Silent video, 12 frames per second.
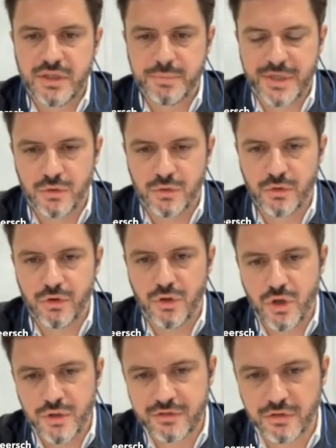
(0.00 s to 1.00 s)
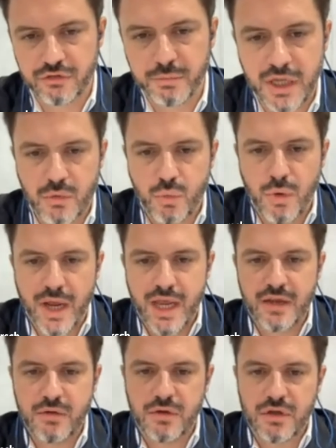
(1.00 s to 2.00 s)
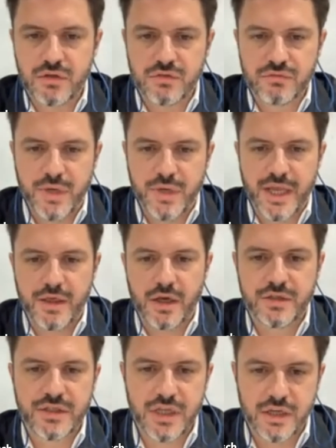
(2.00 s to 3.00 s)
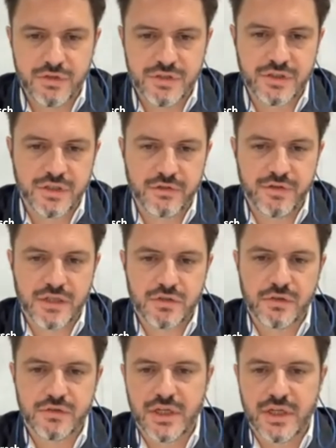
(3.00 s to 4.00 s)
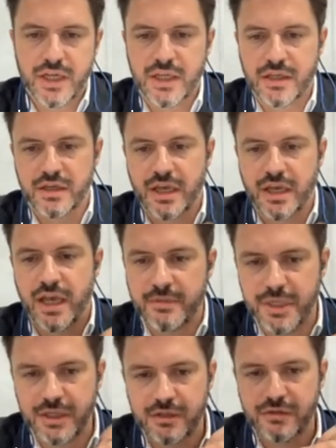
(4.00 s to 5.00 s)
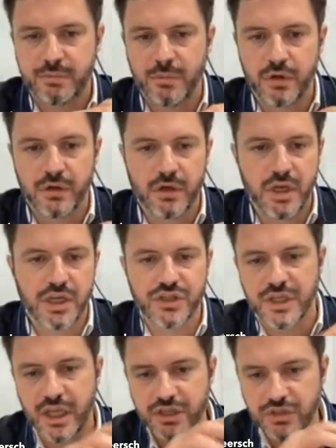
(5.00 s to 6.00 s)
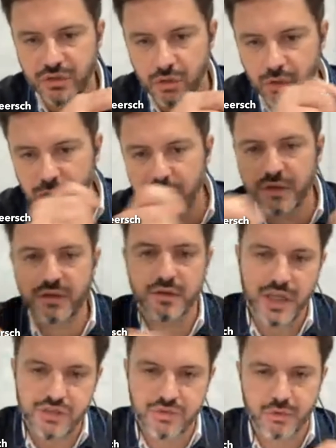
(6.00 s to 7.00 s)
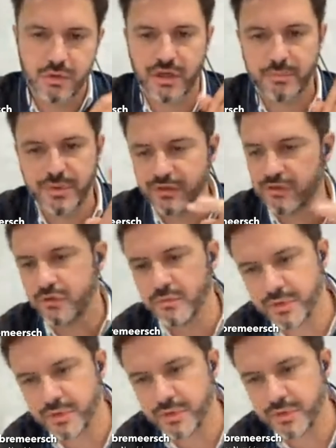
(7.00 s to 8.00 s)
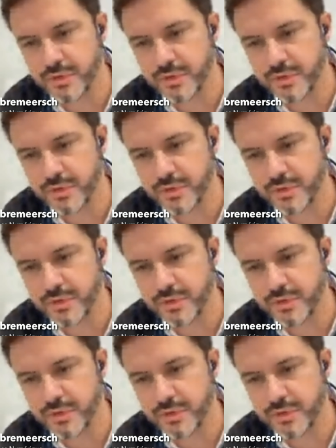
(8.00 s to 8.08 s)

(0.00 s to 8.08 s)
typical Renaissance Numérique way, because we got a diversity of actors like academics, small and large, national, international companies, European,